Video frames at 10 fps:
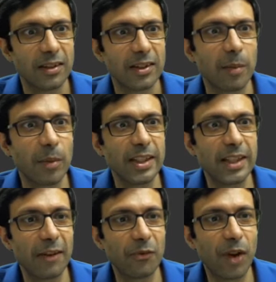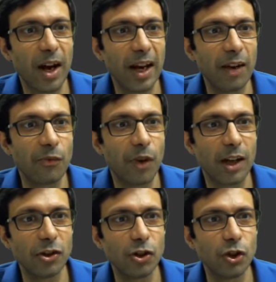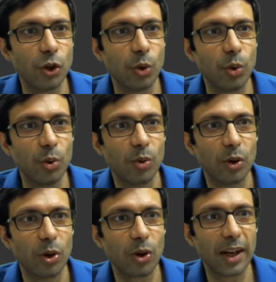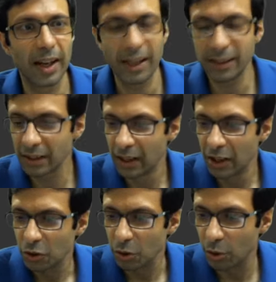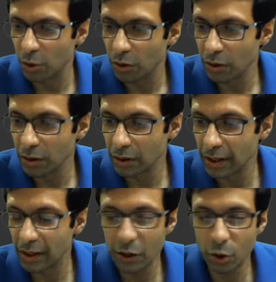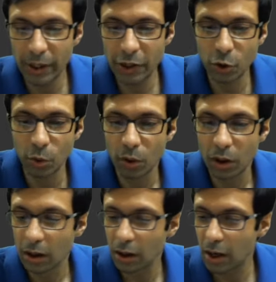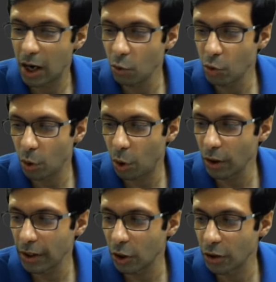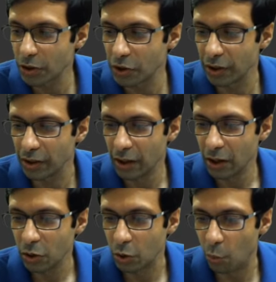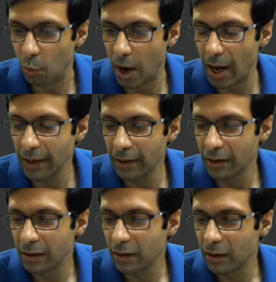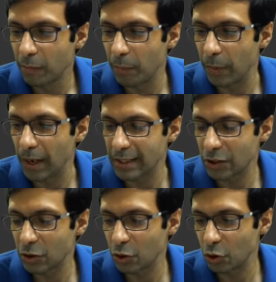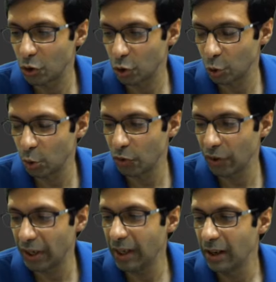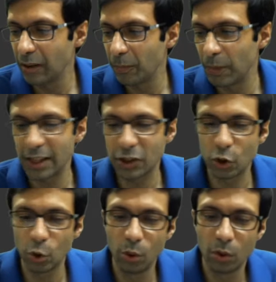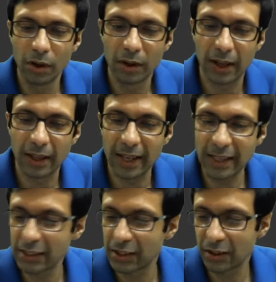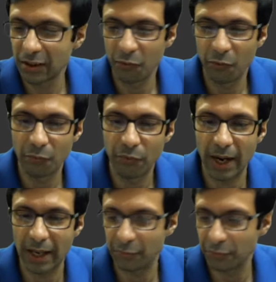Somebody's saying 5, 1, 2. Okay, guys. So here you need to count all the oxygen. So 1 plus 2, 3 plus 2, and that's 5.